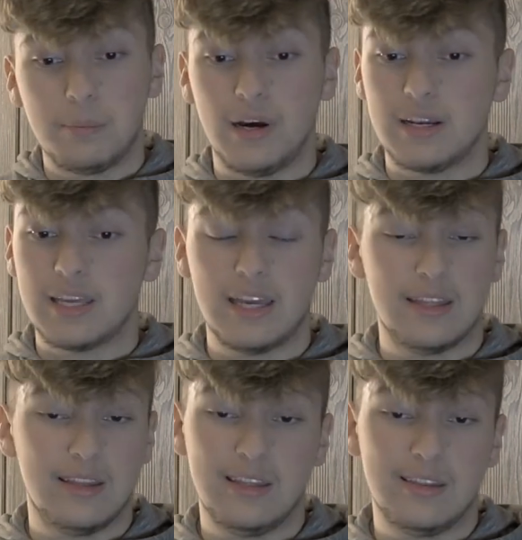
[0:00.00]
But
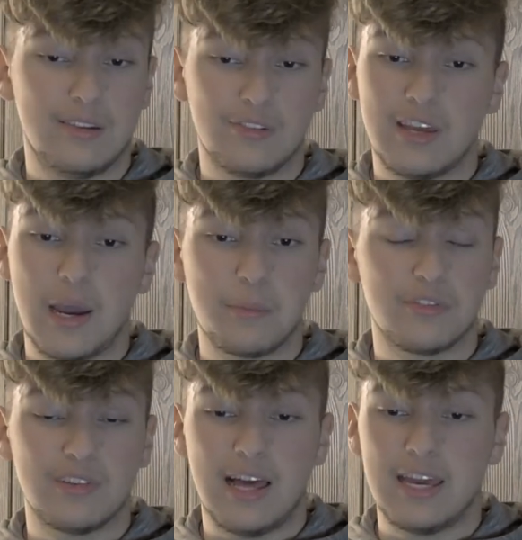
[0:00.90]
there's
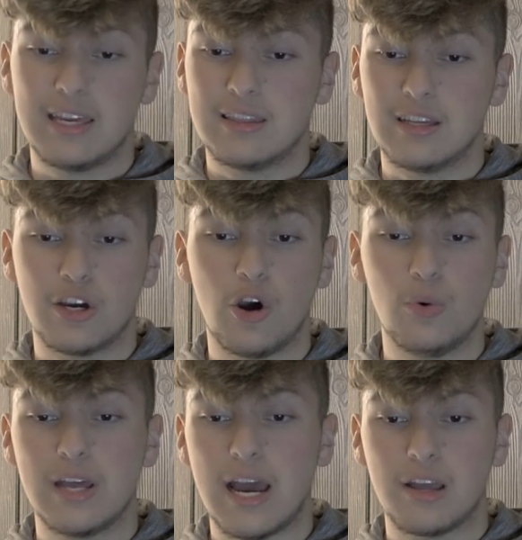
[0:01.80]
cameras like the
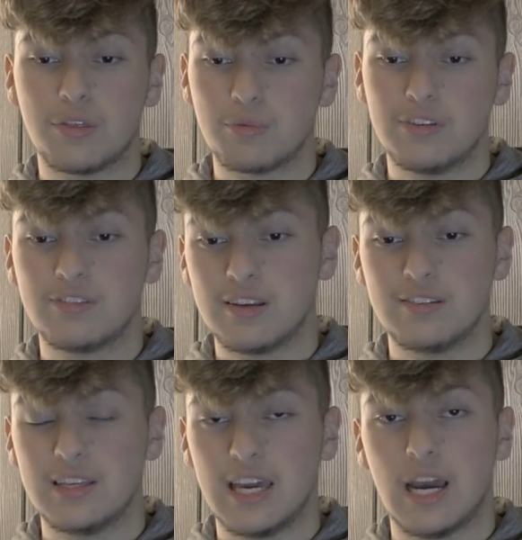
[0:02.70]
Kodak
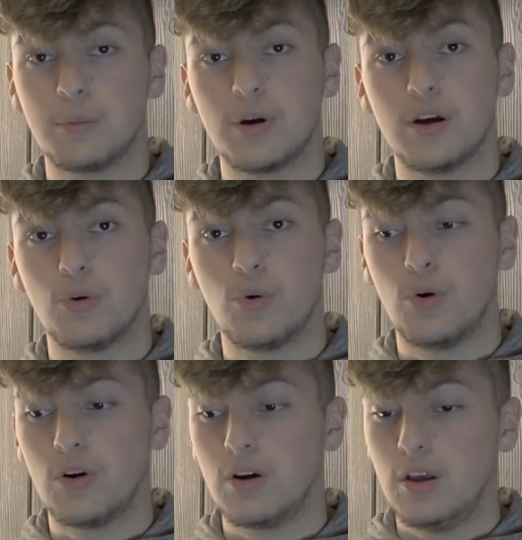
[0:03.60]
360 camera
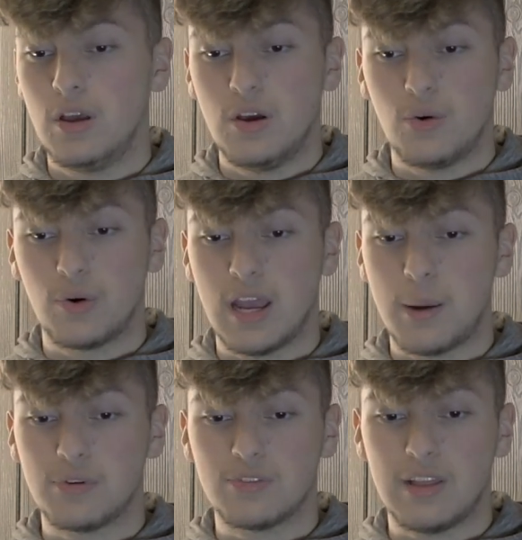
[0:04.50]
or
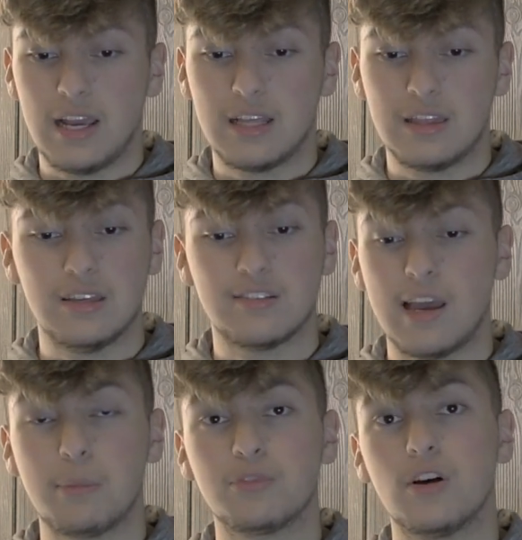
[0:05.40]
cameras like the
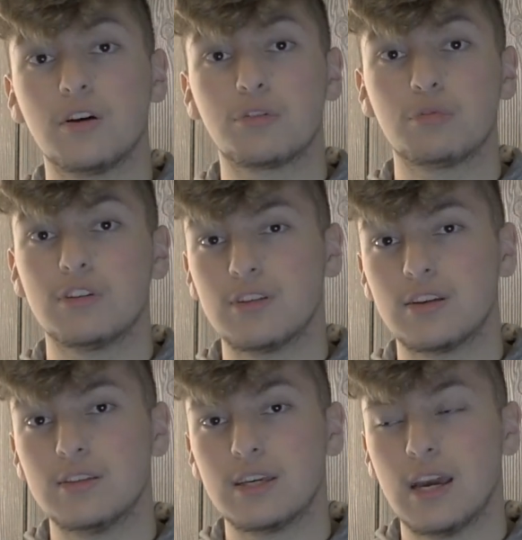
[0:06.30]
Samsung
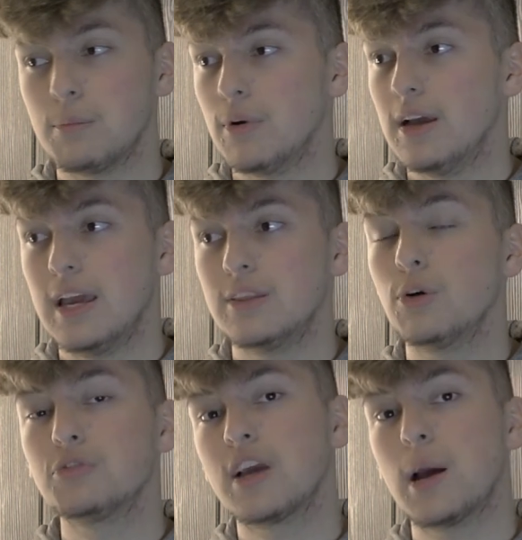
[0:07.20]
360 camera, and
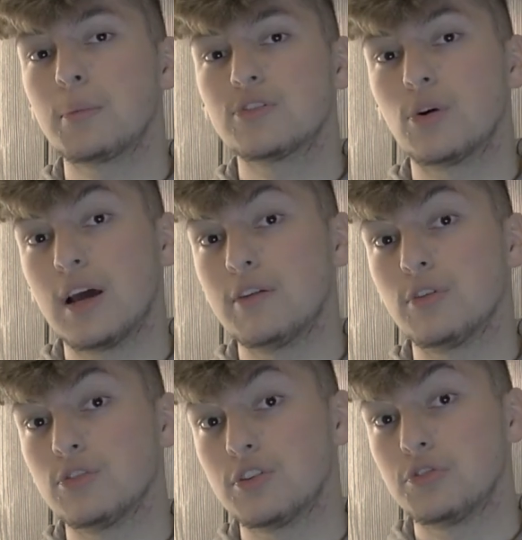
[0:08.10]
those cameras don't have
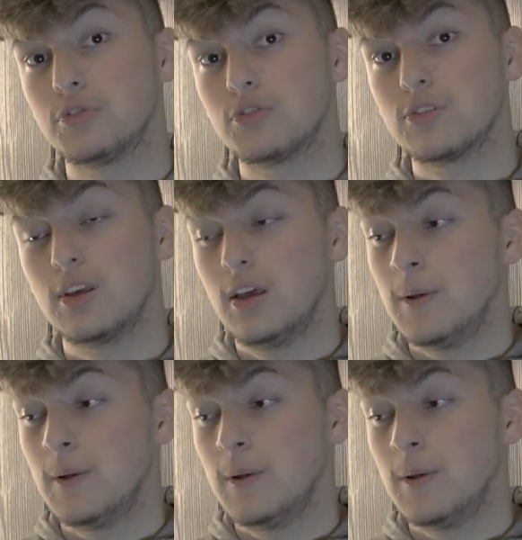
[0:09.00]
those issues.